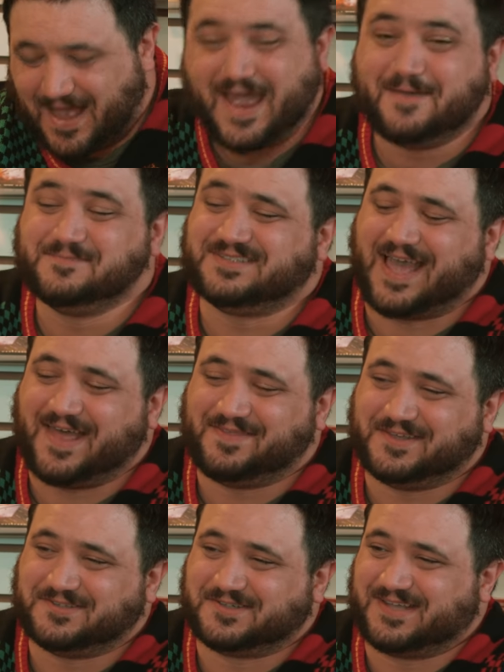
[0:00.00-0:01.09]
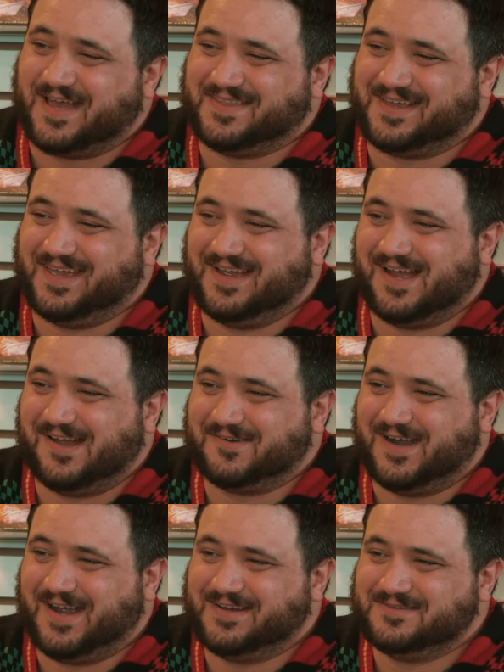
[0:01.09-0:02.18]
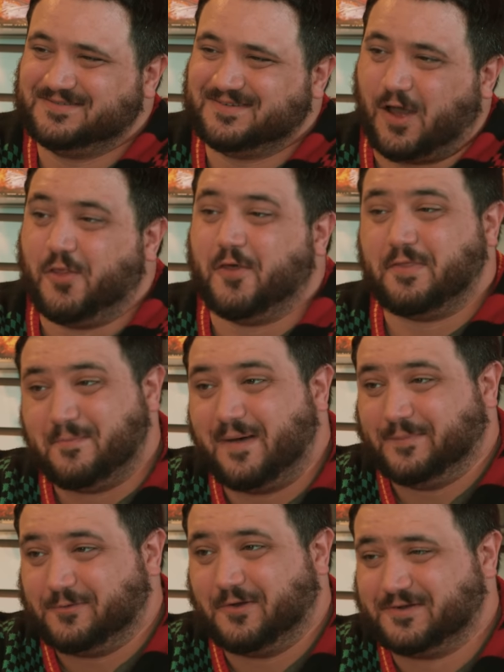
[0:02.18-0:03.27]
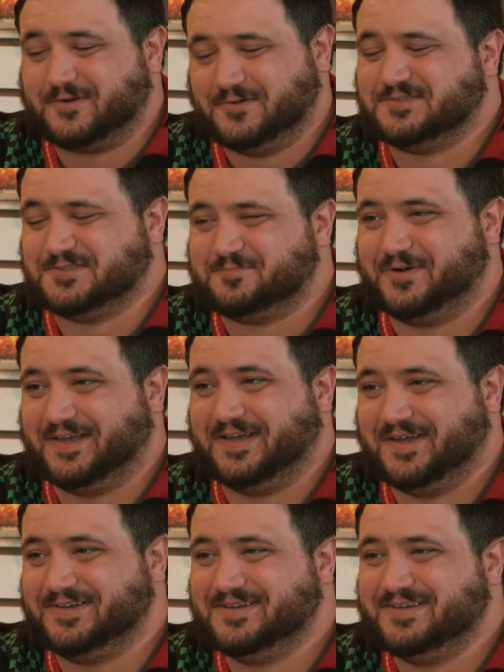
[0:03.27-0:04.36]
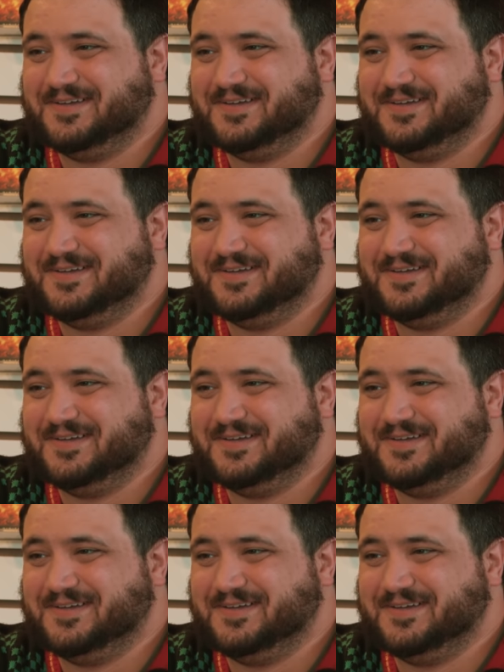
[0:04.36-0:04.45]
I am sad they took down the King Kong ride, although the Mummy roller coaster is pretty good.